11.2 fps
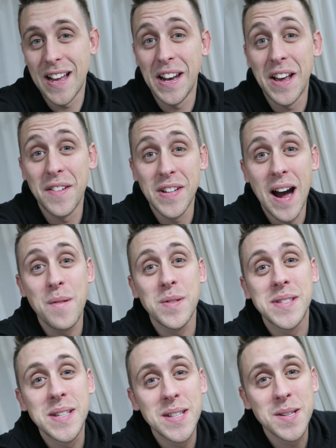I love you. I
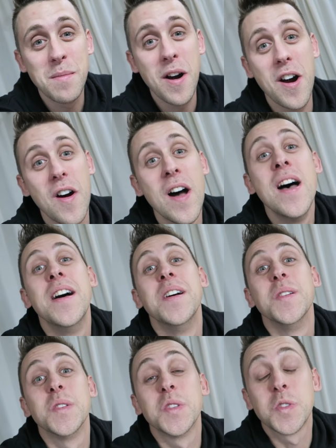will see you tomorrow.
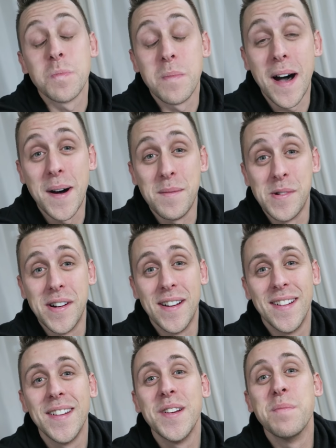Smile more.